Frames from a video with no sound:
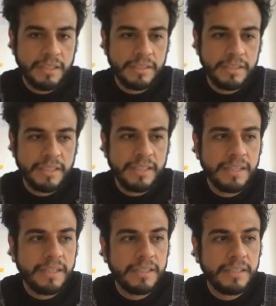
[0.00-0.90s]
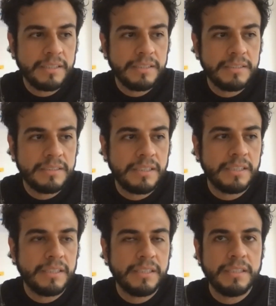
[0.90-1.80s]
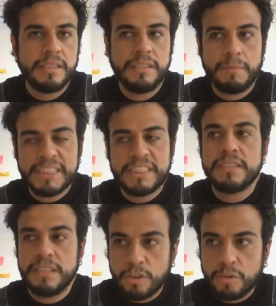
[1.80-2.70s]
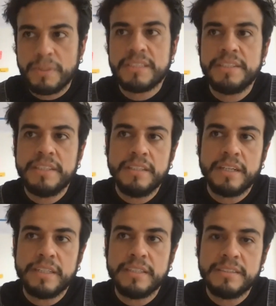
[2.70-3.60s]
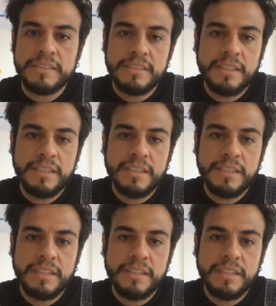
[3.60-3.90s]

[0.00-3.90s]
It's in the master's in documentary again.